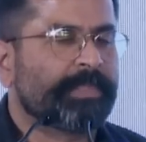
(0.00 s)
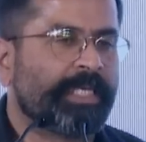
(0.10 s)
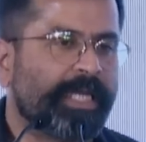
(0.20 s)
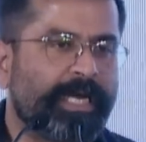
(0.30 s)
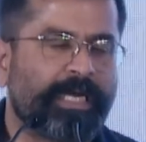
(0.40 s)

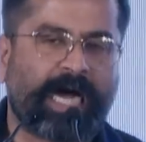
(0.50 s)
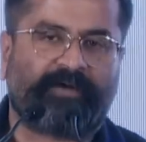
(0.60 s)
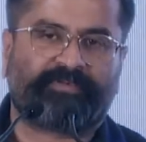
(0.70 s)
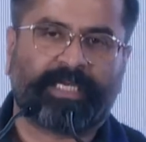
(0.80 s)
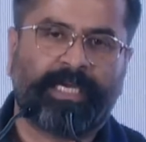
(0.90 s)
And
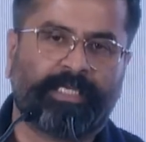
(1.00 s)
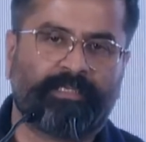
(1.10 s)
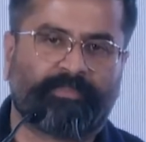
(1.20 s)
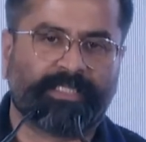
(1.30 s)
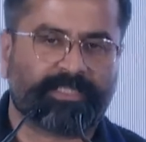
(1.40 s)
after
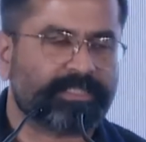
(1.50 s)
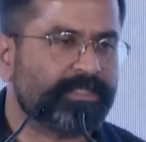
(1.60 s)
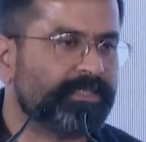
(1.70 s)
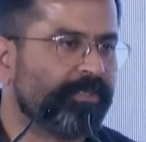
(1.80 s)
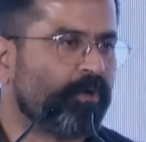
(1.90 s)
18 months,
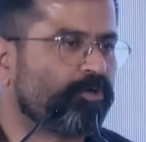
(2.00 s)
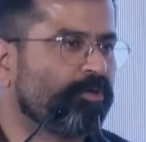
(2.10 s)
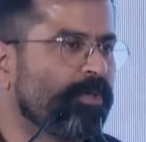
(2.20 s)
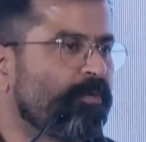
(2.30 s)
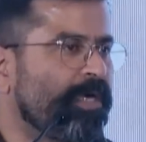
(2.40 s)
in
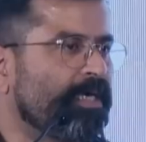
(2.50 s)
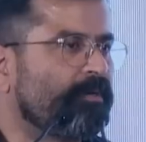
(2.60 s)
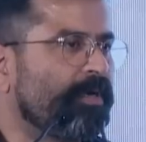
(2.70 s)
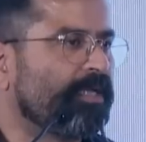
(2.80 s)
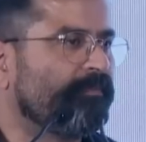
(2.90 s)
October
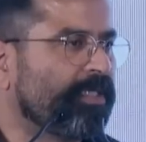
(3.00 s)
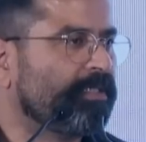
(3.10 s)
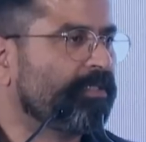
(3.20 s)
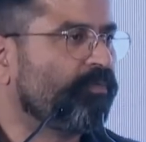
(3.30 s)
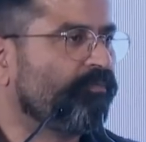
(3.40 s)

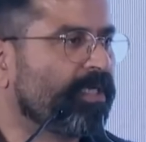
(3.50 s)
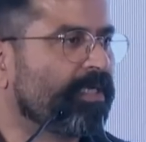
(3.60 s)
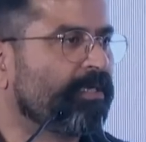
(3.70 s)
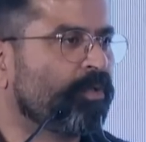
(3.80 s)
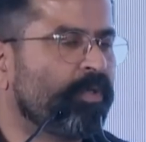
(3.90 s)
2021, we
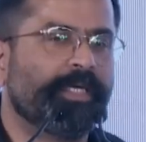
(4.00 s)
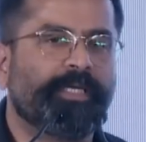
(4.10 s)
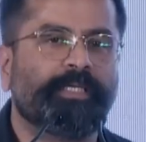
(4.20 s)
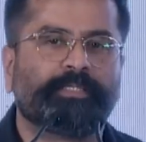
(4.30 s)
concluded